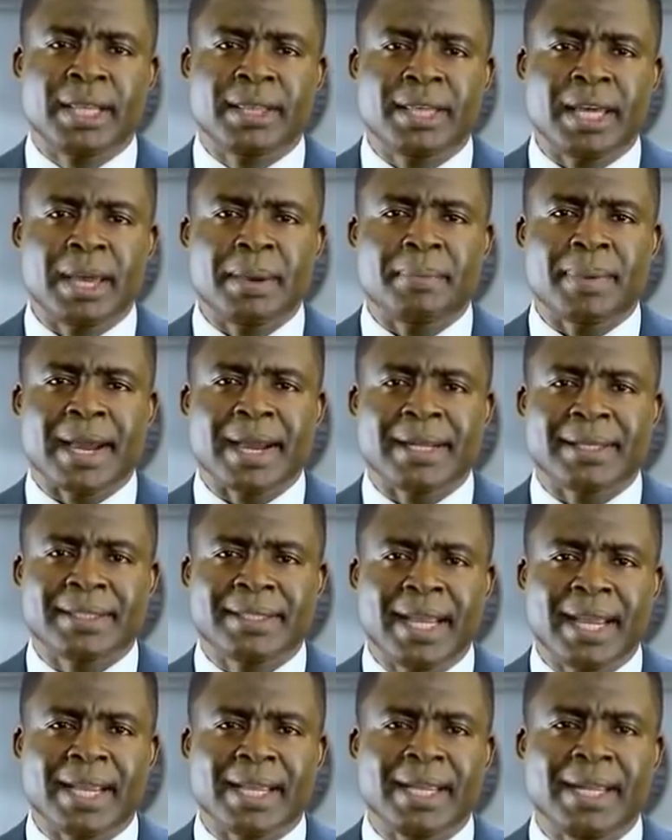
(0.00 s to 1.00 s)
thereby
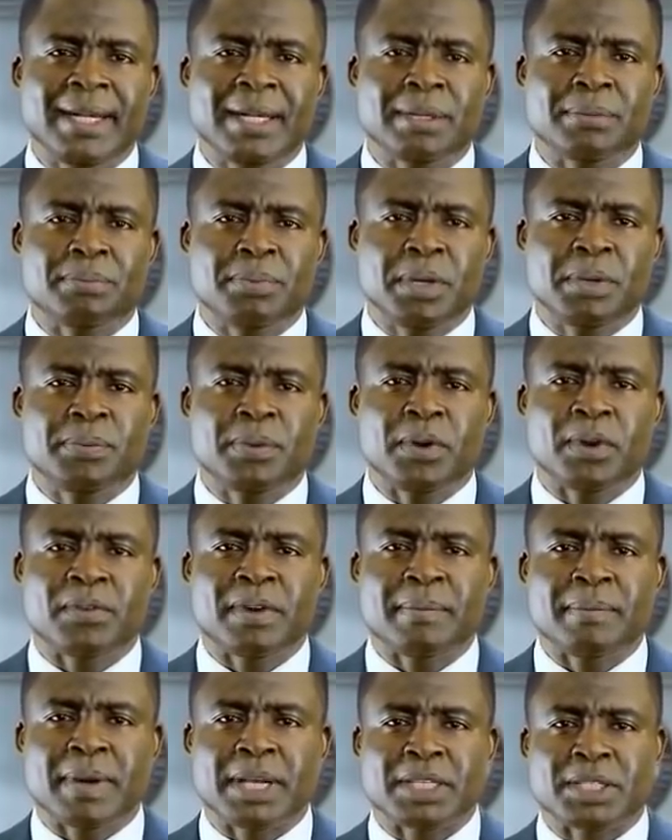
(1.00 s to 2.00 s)
taking the people of
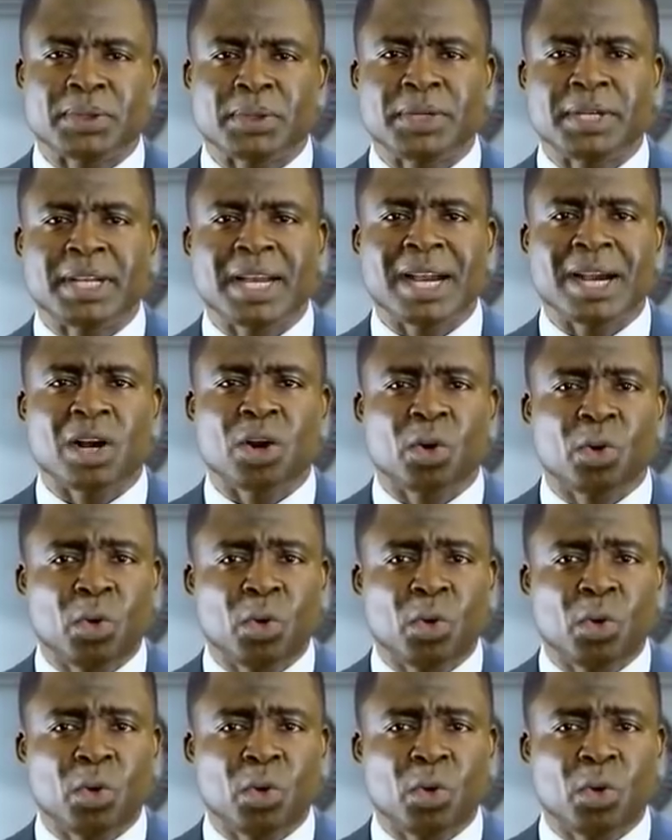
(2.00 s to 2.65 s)
Ambazonia